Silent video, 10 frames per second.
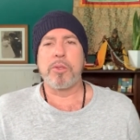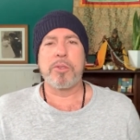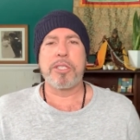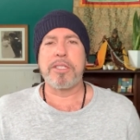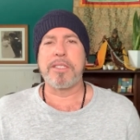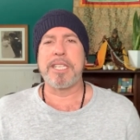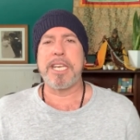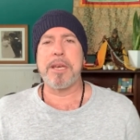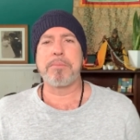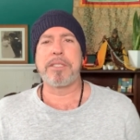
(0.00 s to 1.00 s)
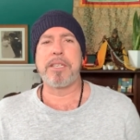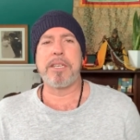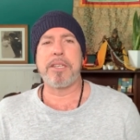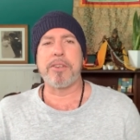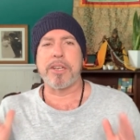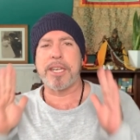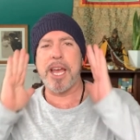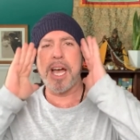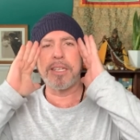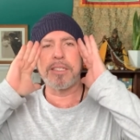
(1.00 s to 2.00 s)
oozes DMT and your
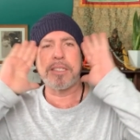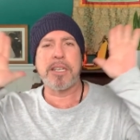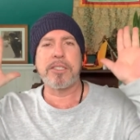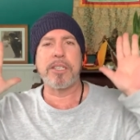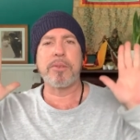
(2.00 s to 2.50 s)
gyan is such